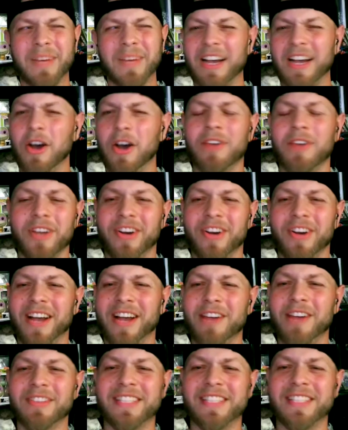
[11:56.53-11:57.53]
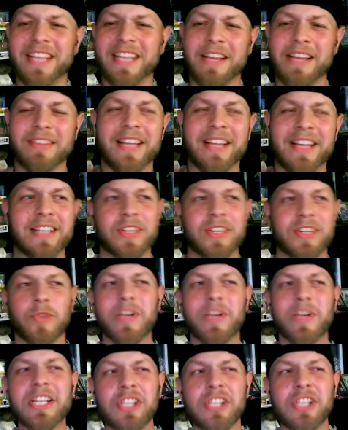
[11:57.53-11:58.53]
won't say less
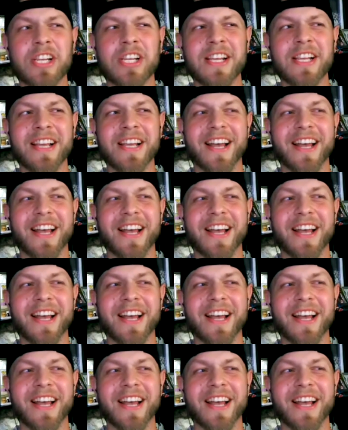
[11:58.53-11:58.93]
cringy